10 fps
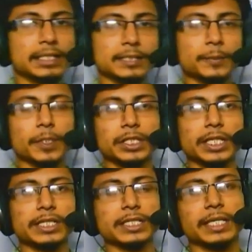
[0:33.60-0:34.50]
the dispersion
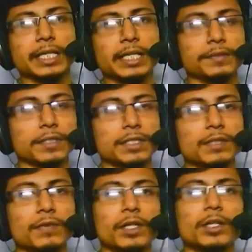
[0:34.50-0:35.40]
and standard
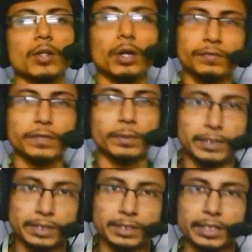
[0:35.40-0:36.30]
deviation for a
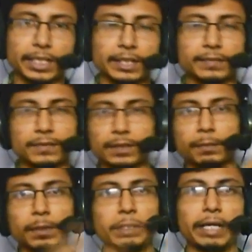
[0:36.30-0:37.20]
non-frequency data
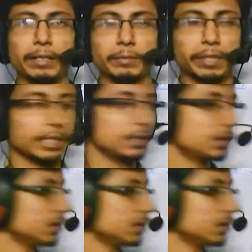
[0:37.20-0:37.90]
simply random data